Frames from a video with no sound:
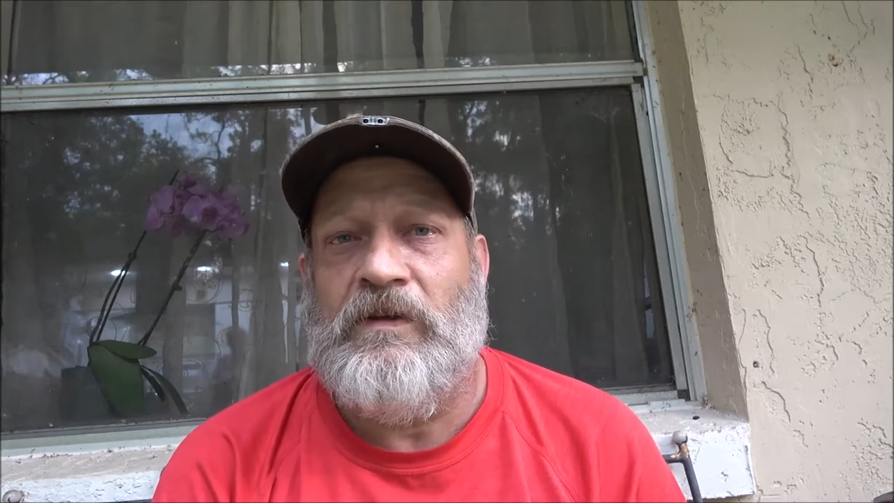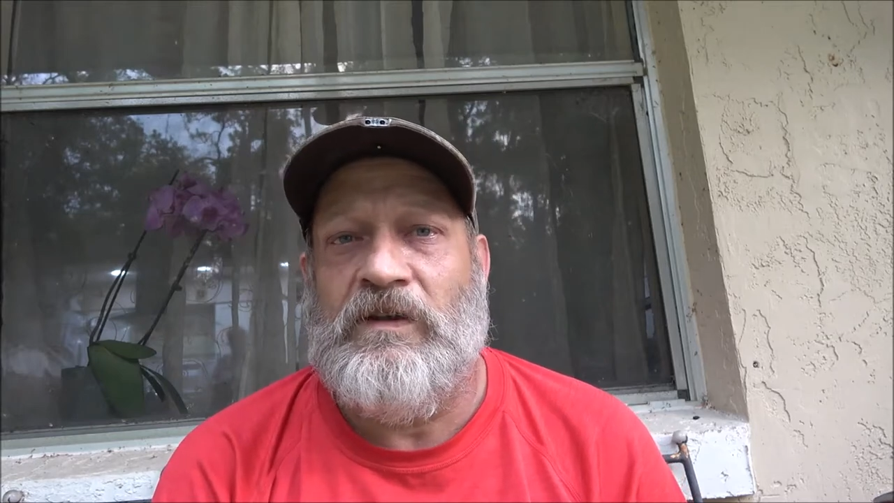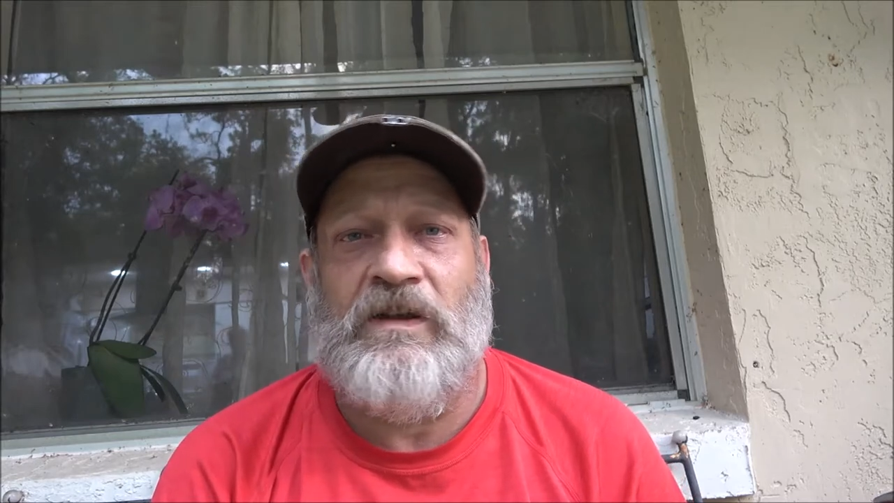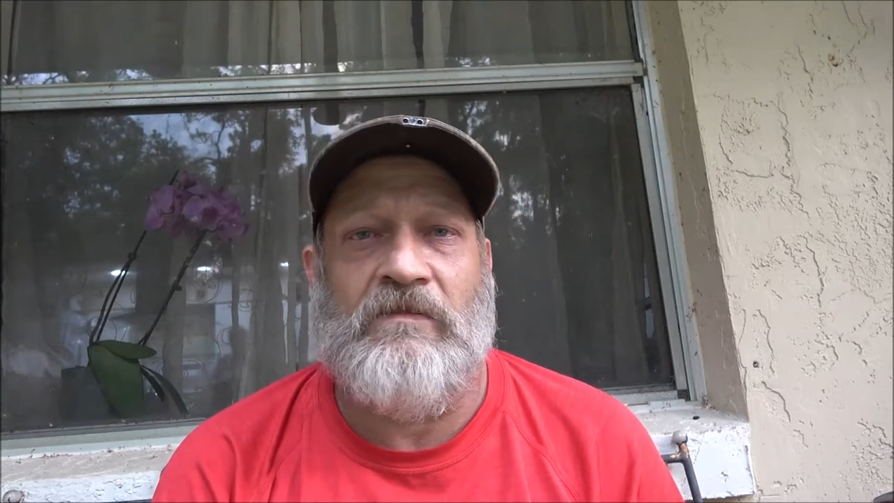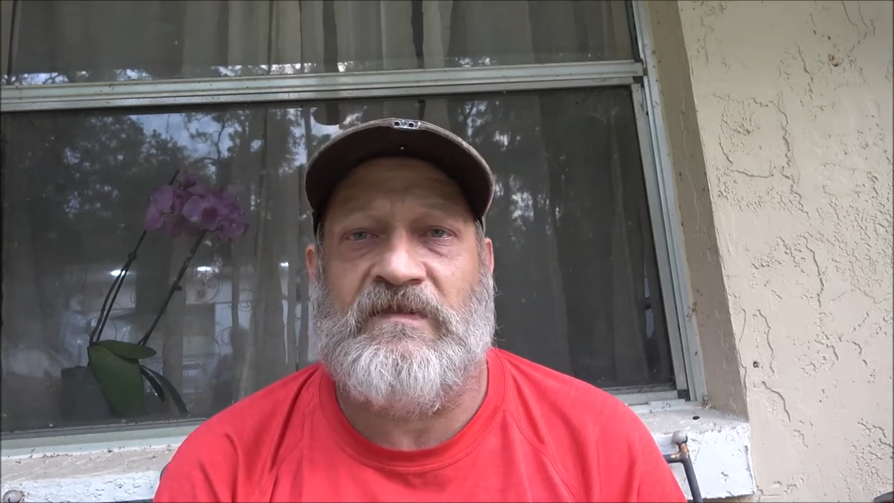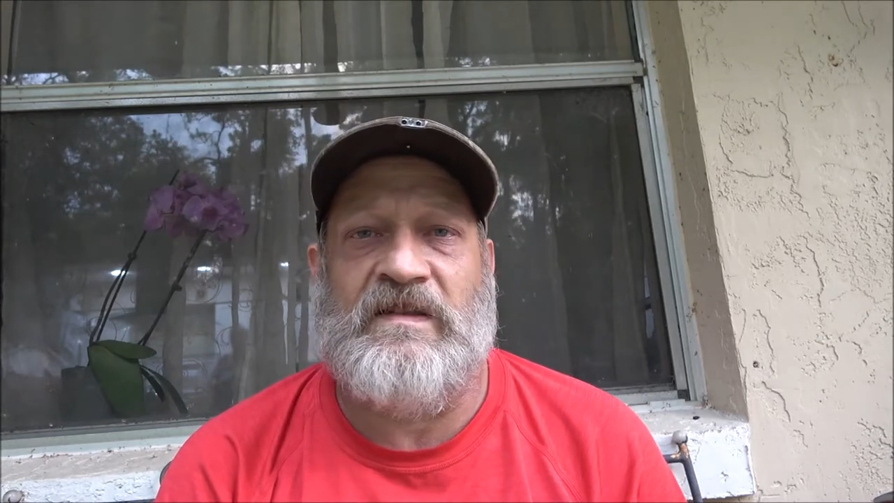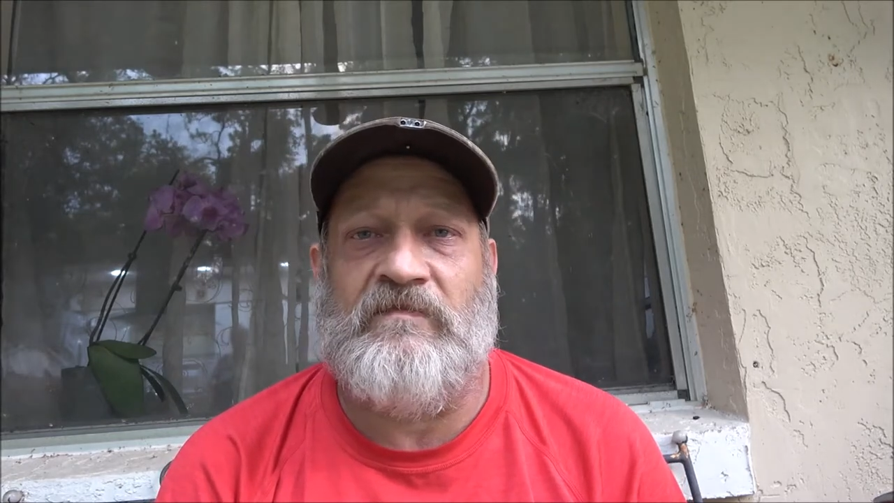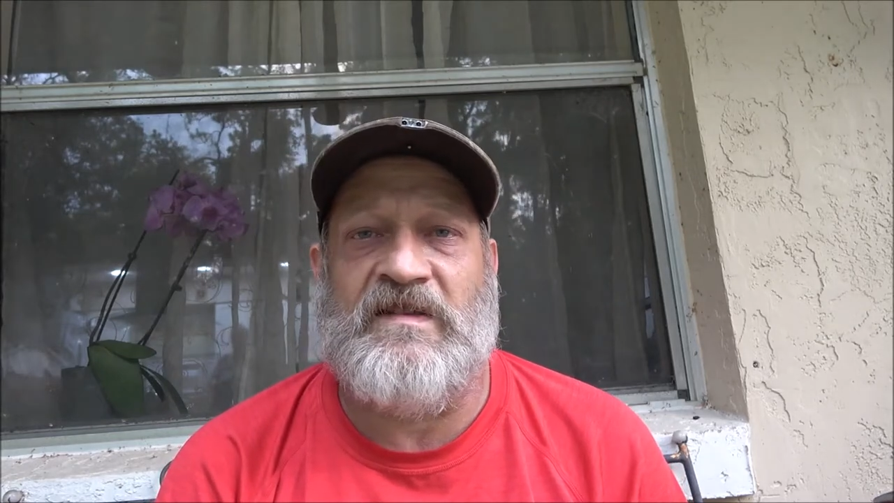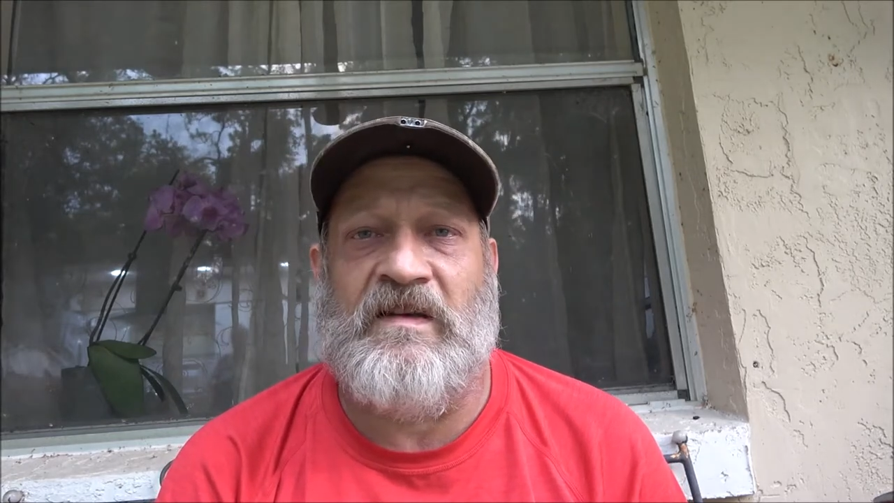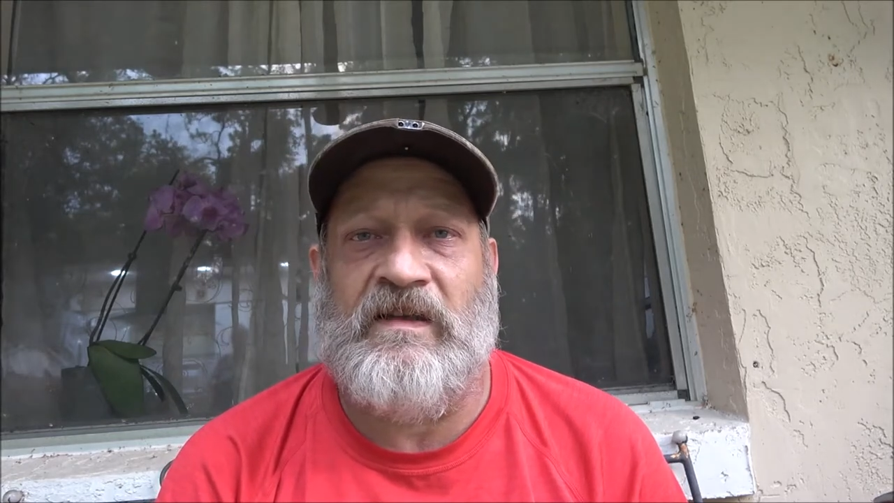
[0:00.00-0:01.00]
You don't see them
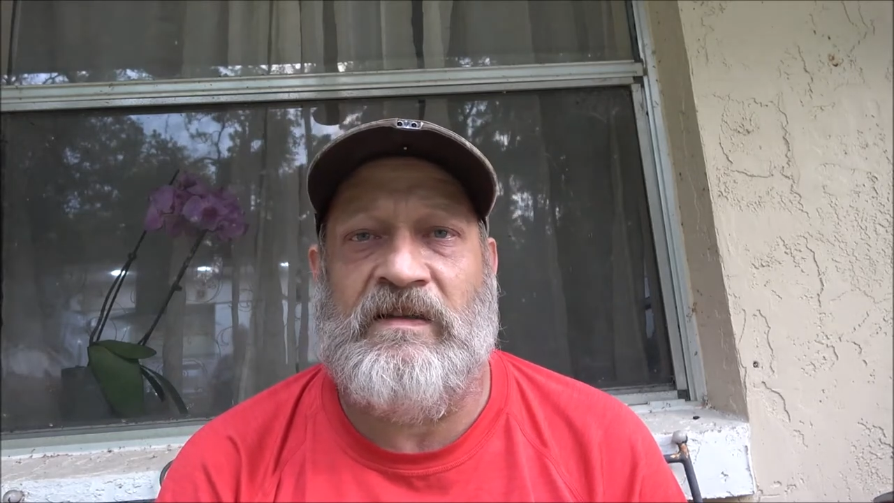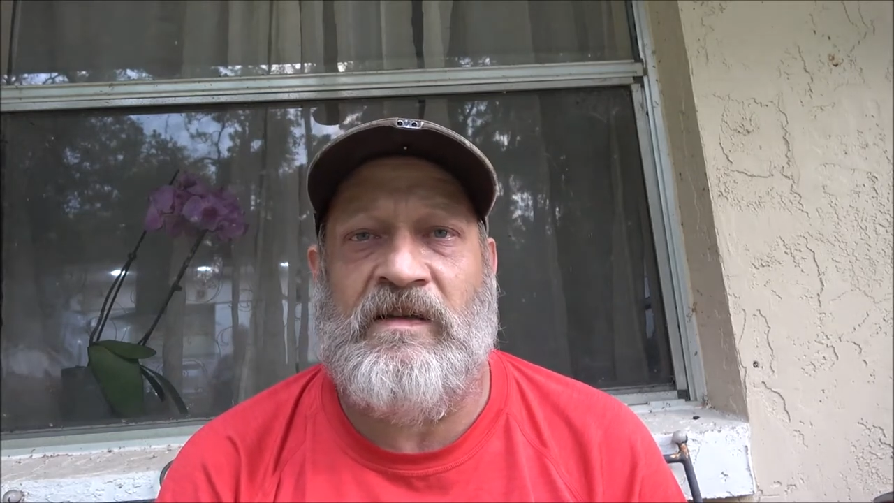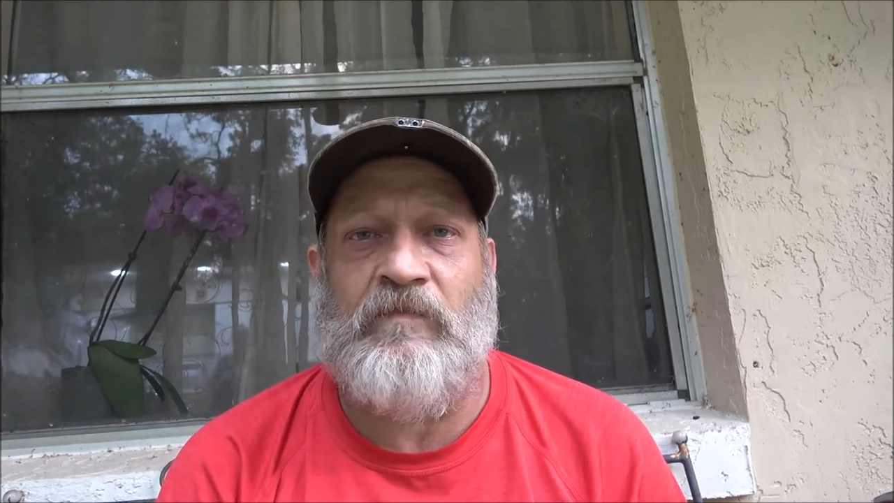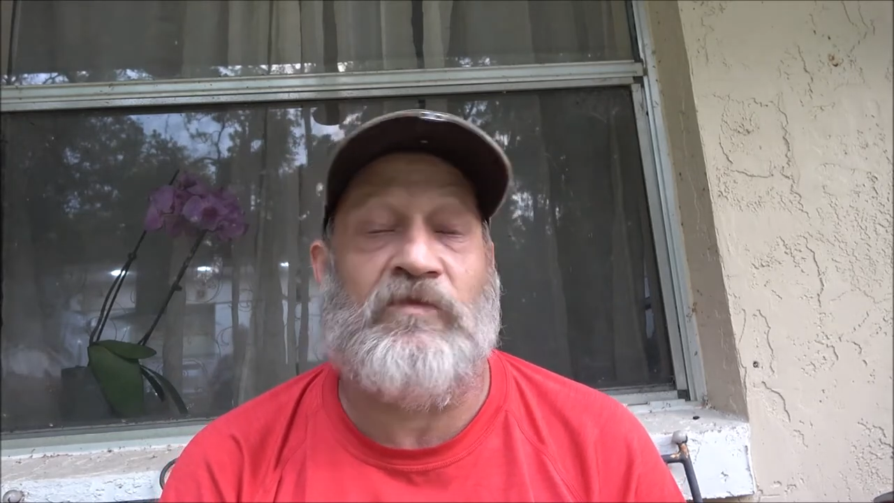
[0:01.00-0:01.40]
sign them.